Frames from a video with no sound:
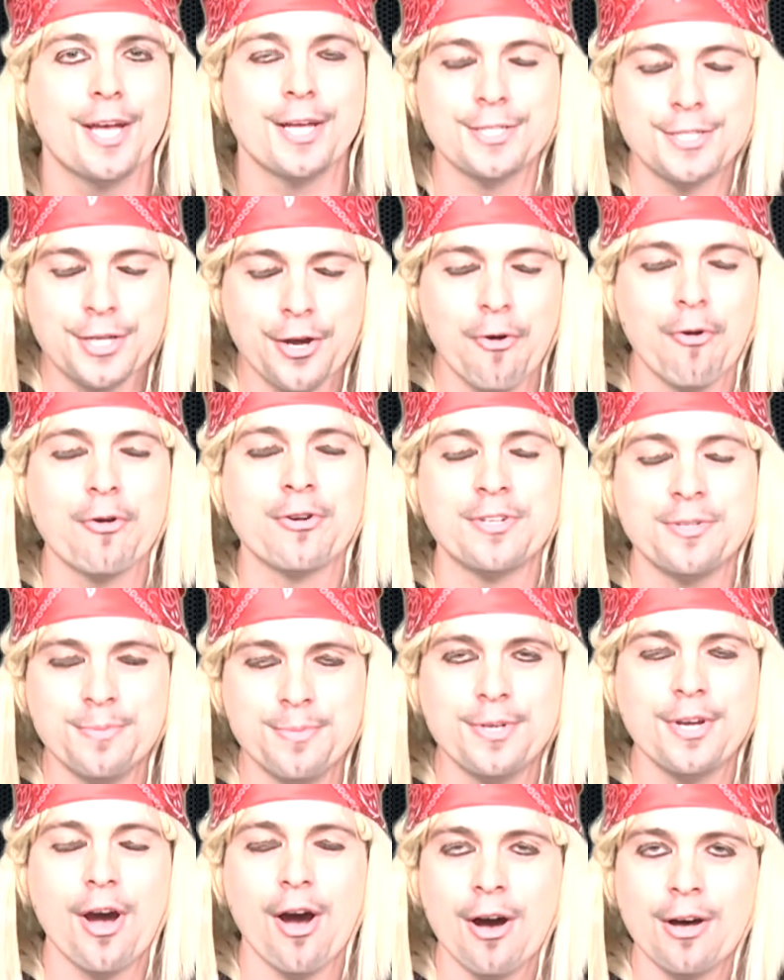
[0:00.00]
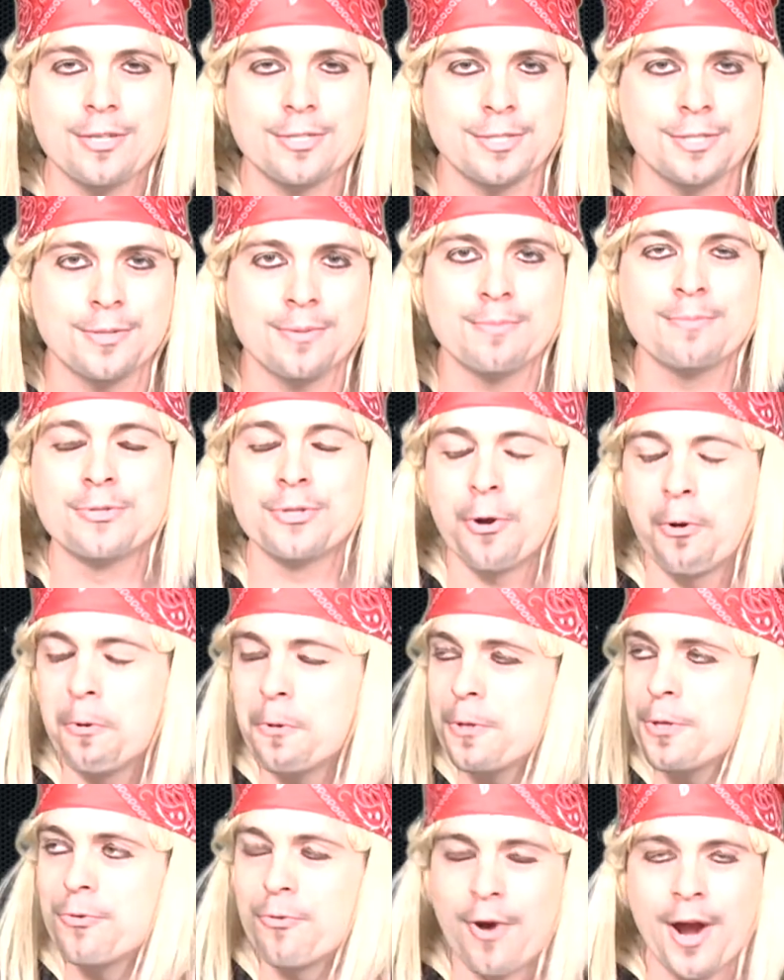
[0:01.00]
It's going to be awesome,
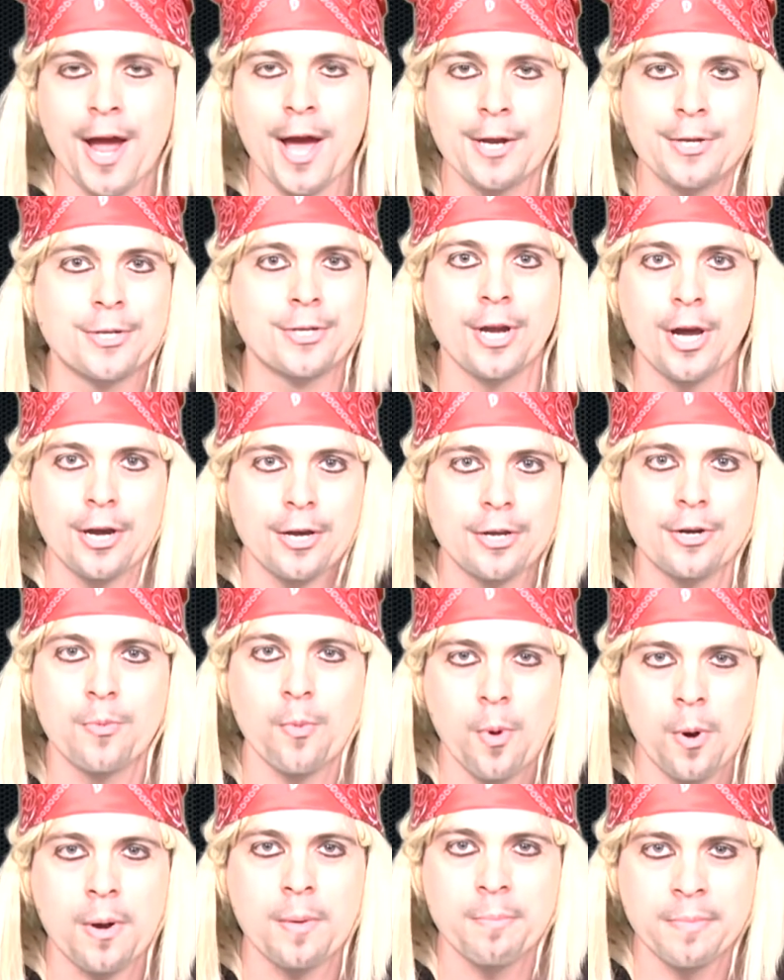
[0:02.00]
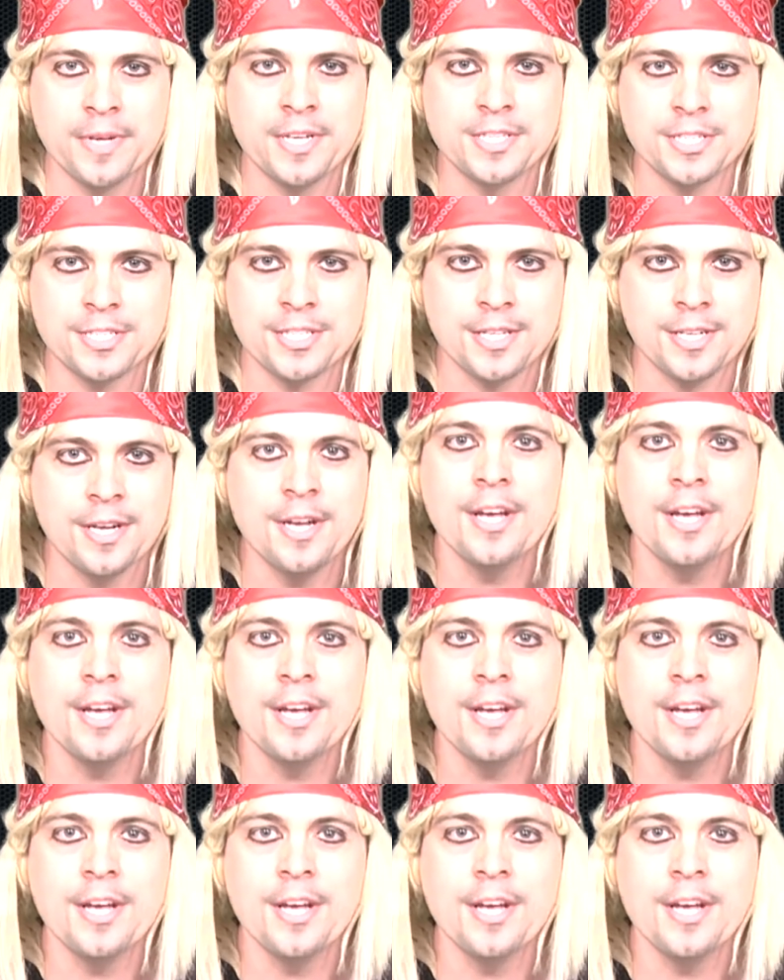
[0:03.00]
totally rad. You're not gonna wanna miss it.